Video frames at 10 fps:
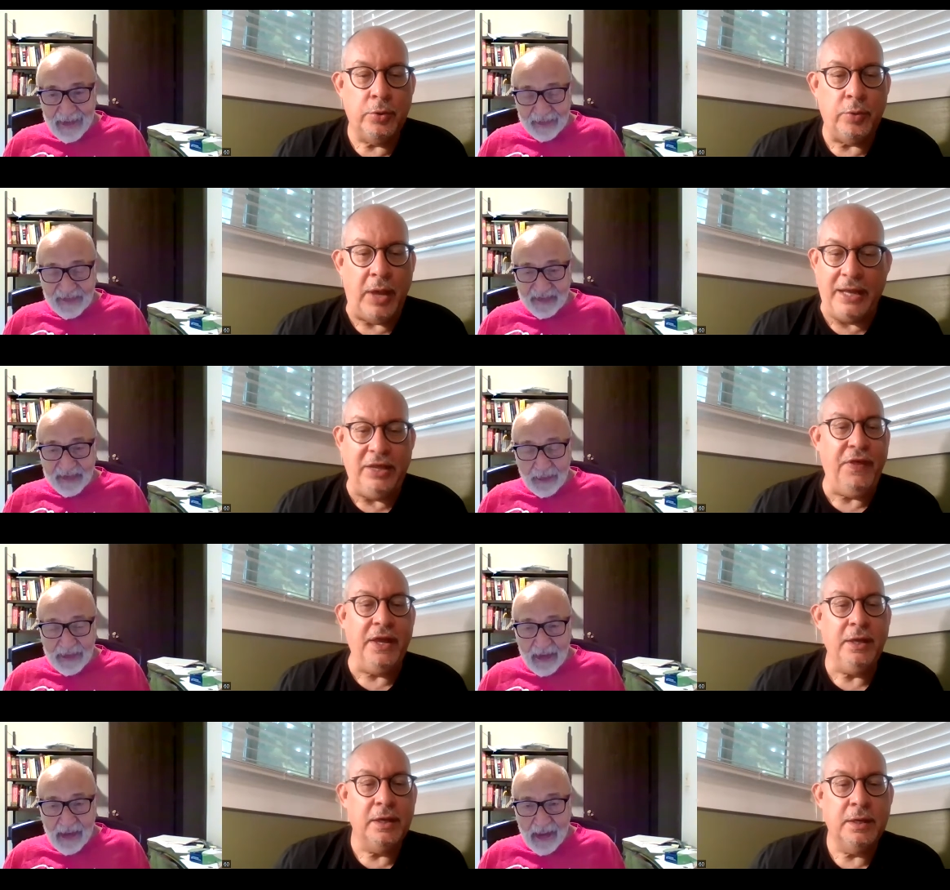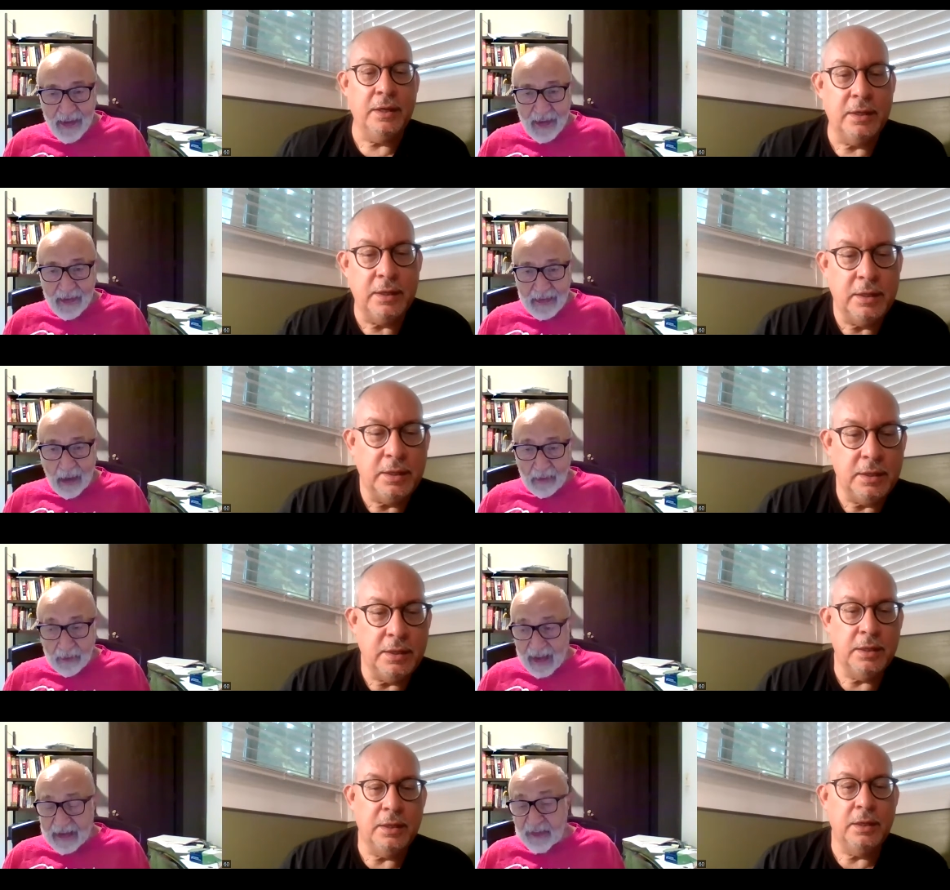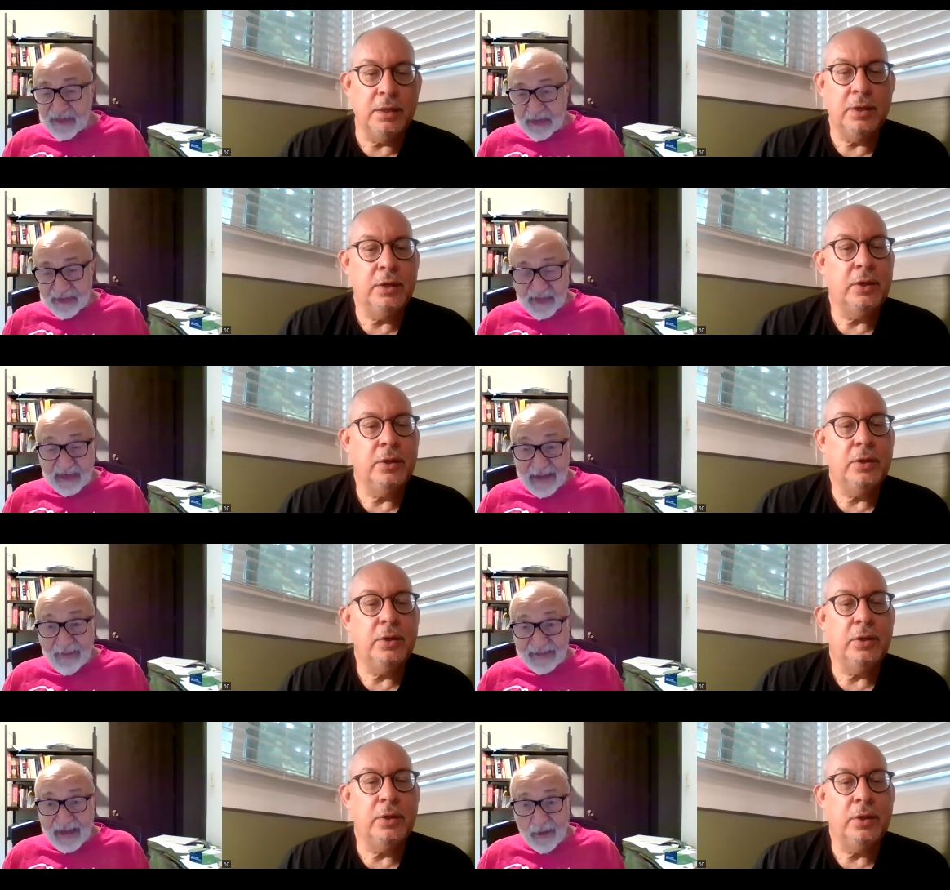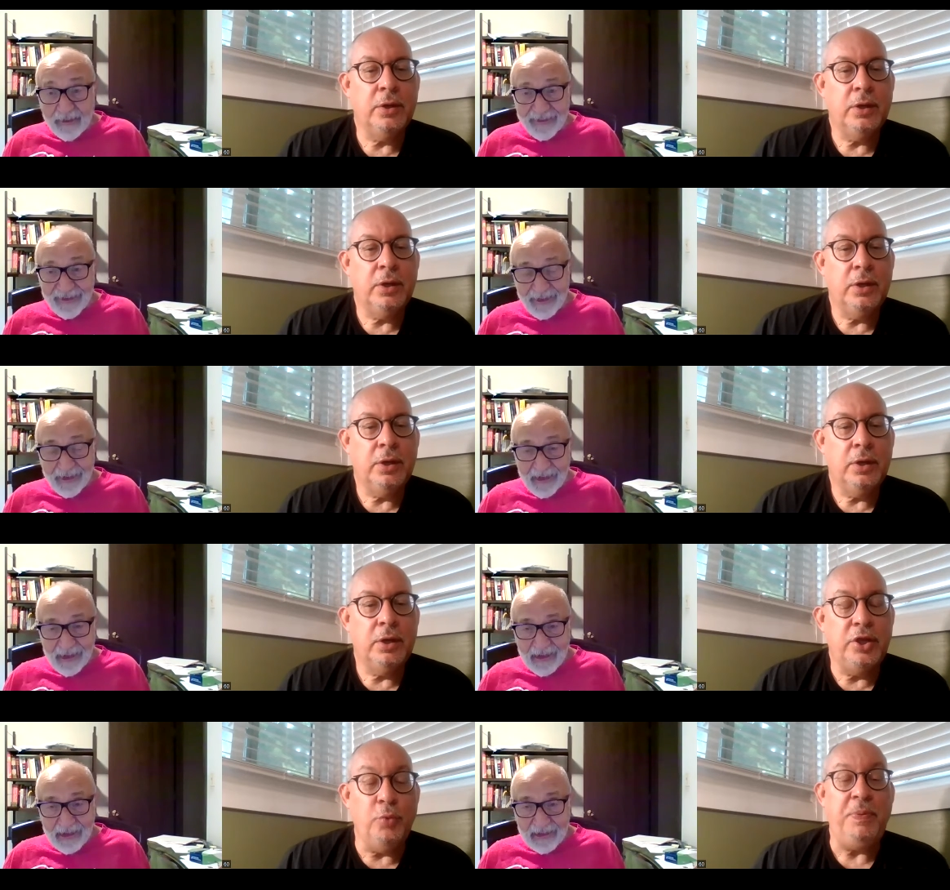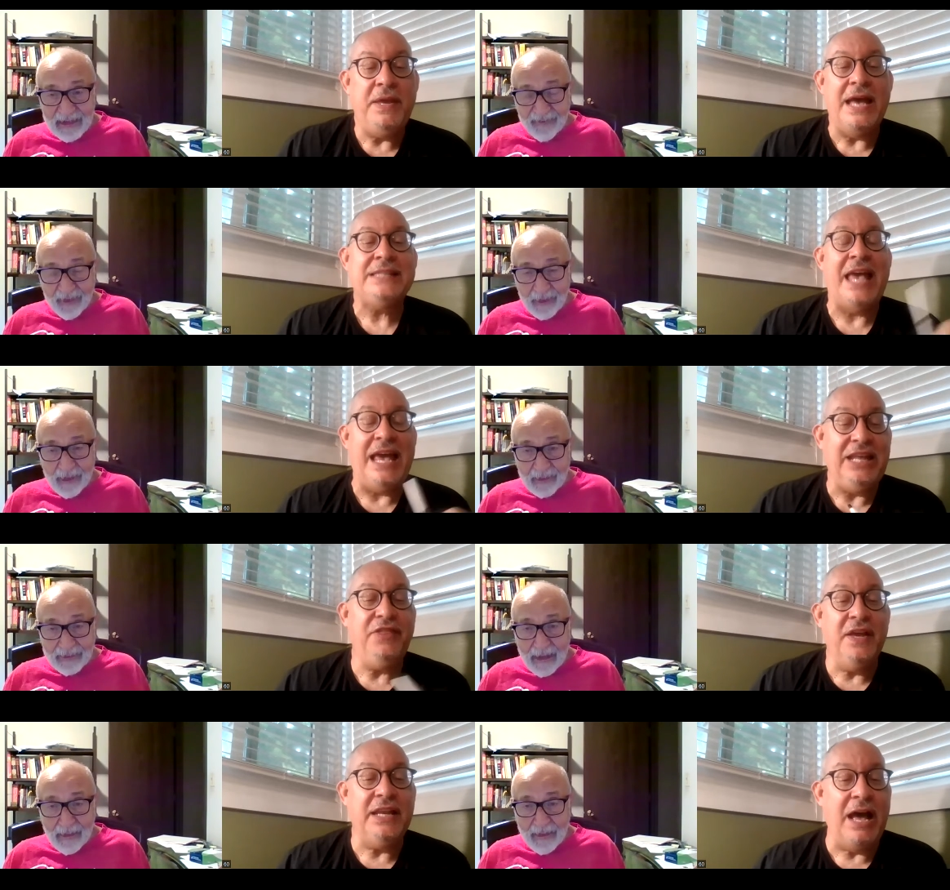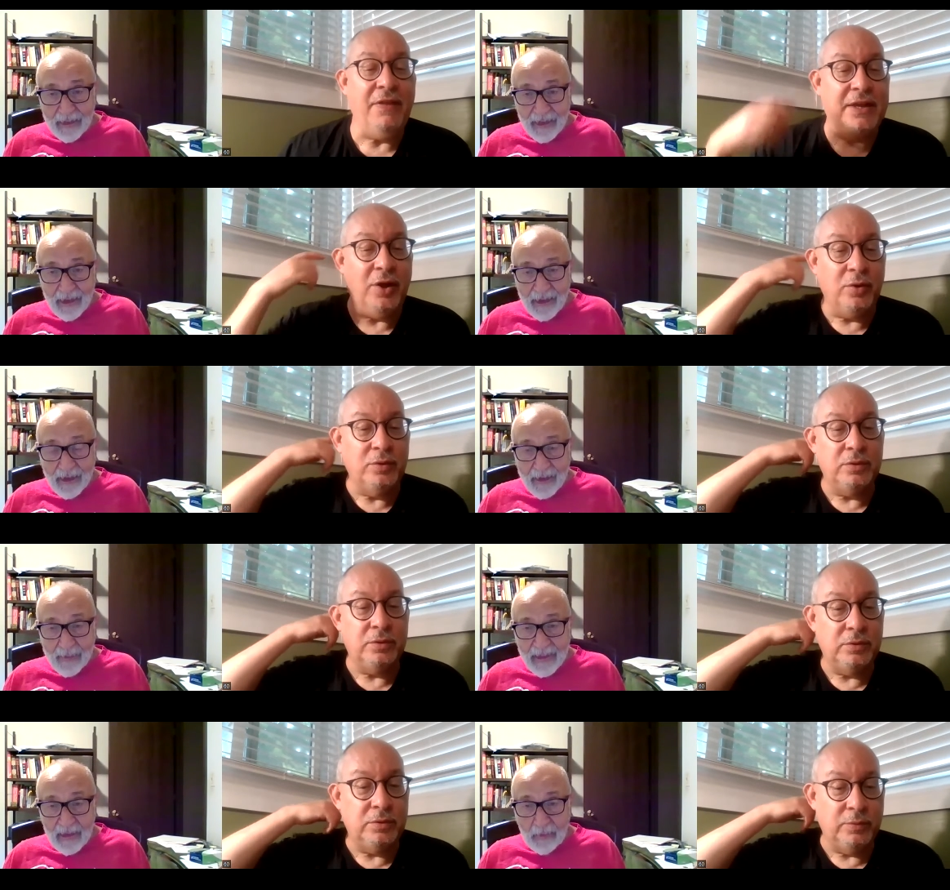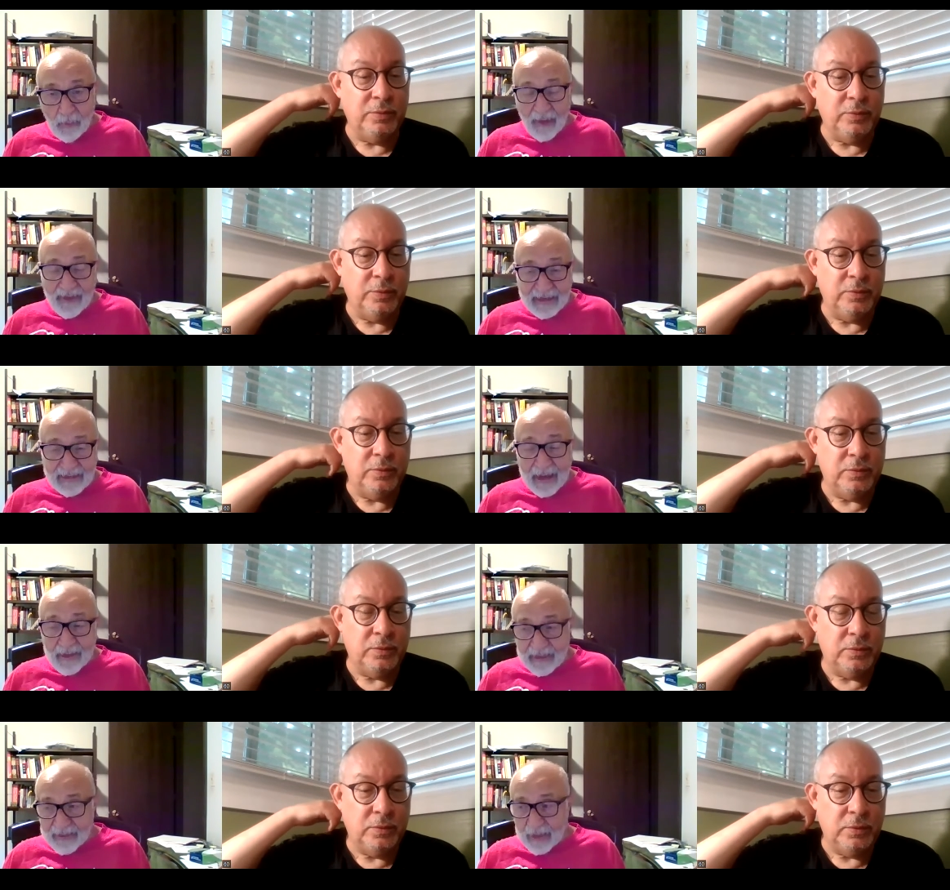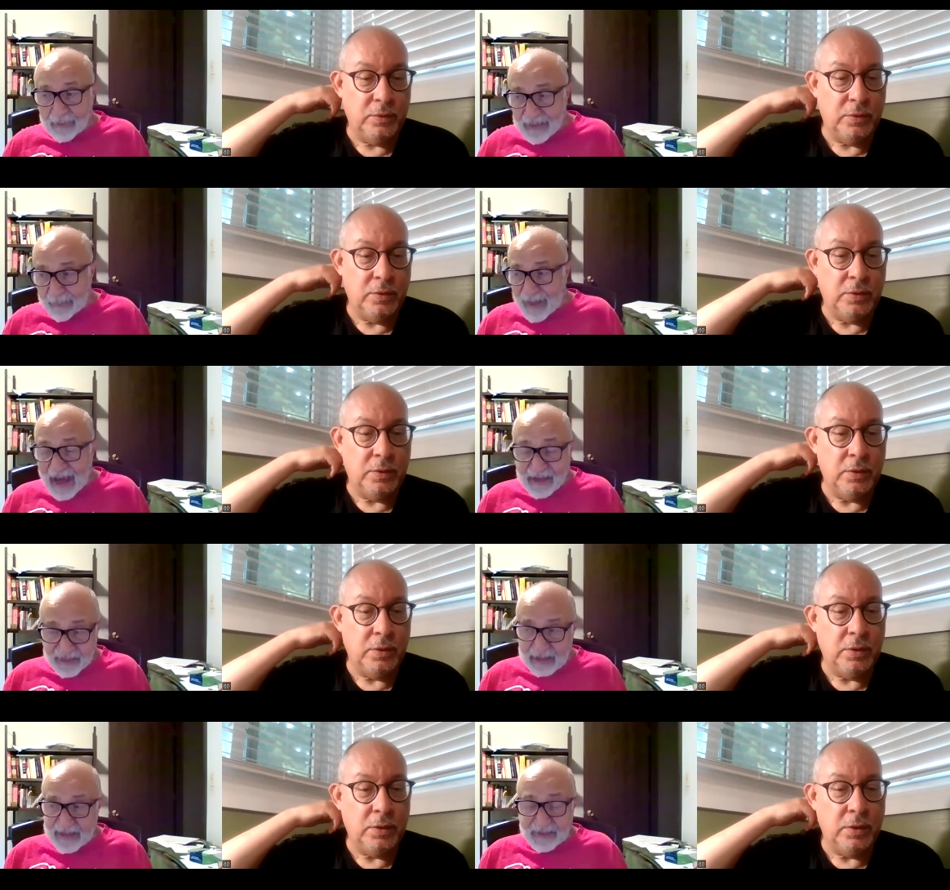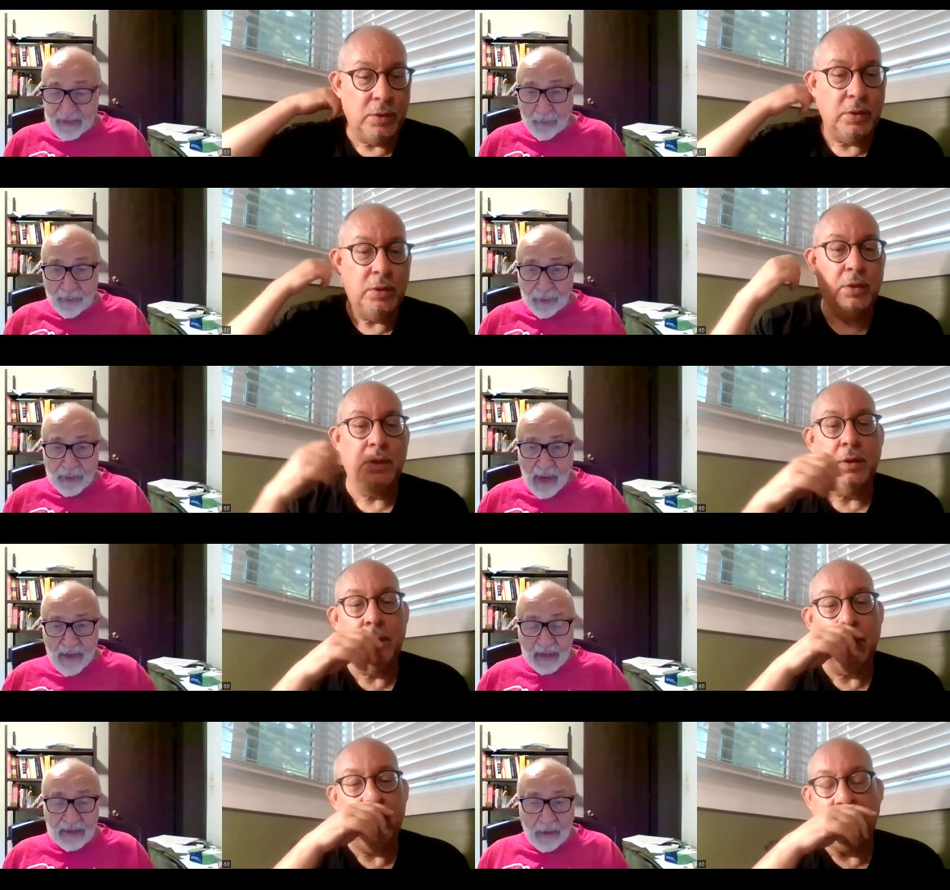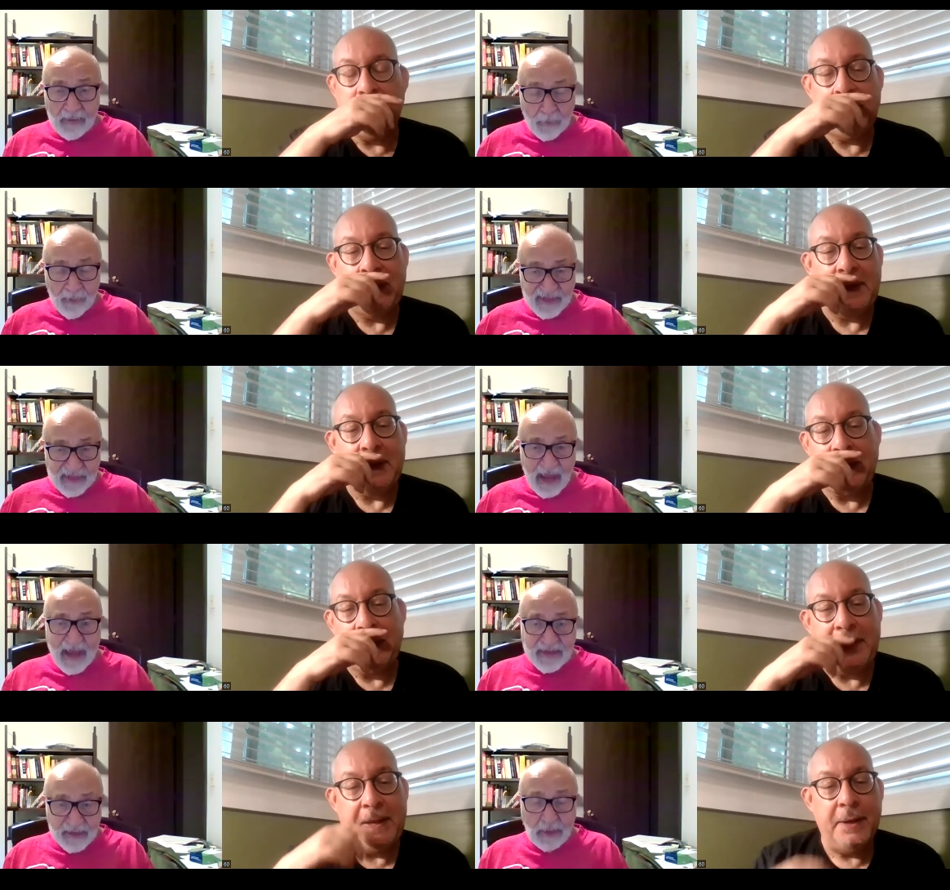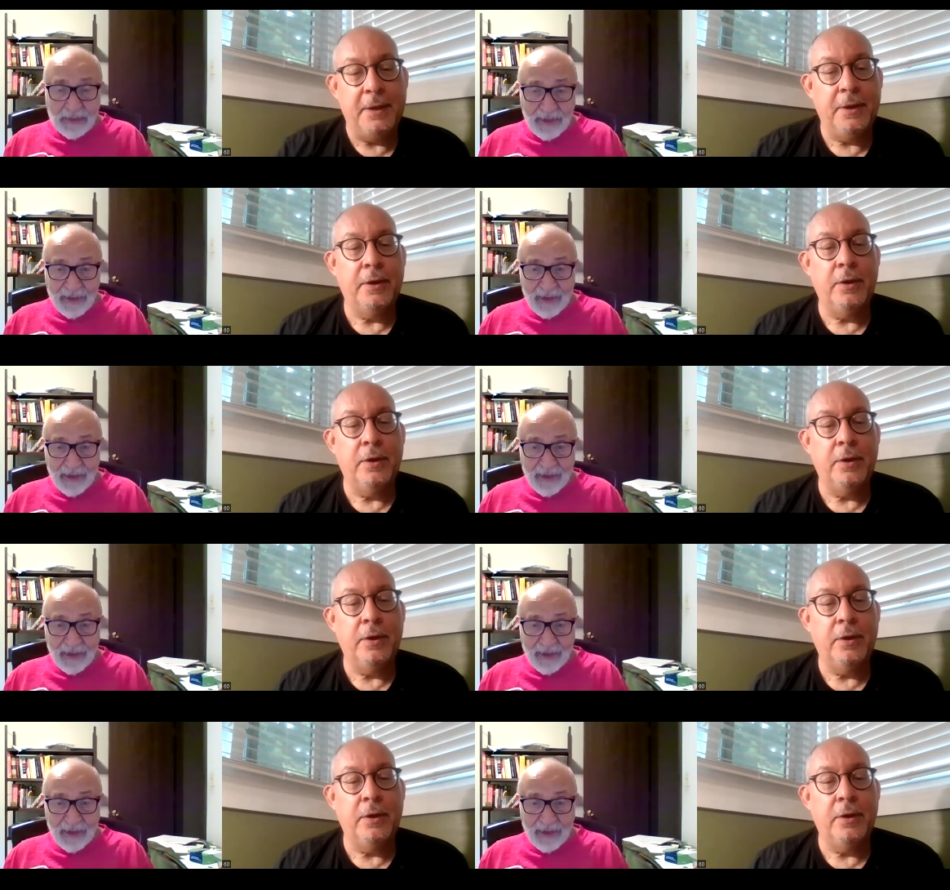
Speaker 1: They just uh, anything. Uh, yeah, they usually just leave it there. UPS leave, uh,
Speaker 2: anything now
Speaker 1: they don't well, the, the, the package, at least the company, the business I do,